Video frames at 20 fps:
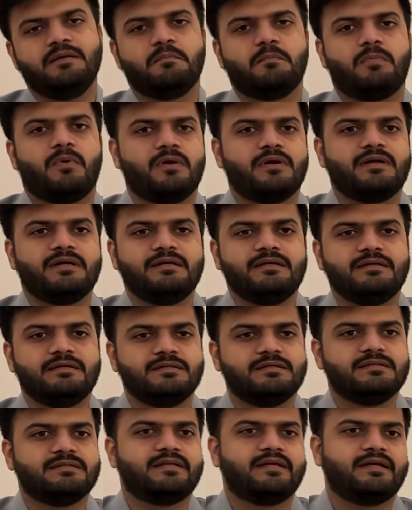important
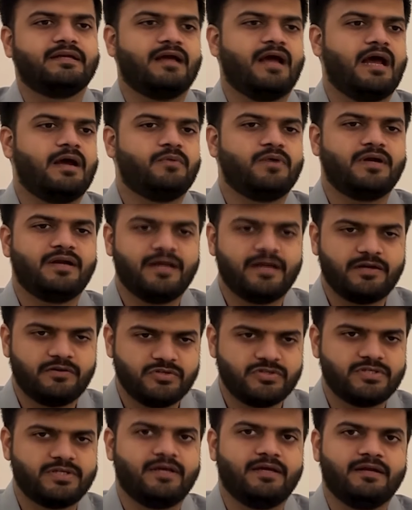thing I would like to
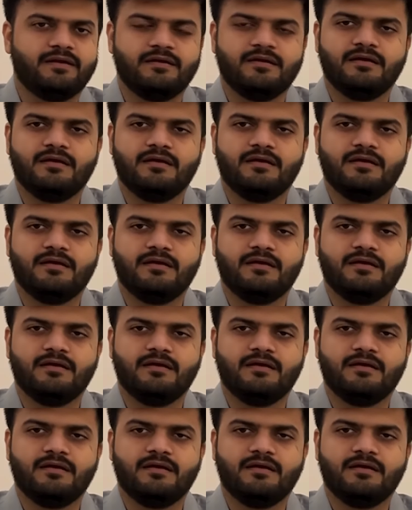share.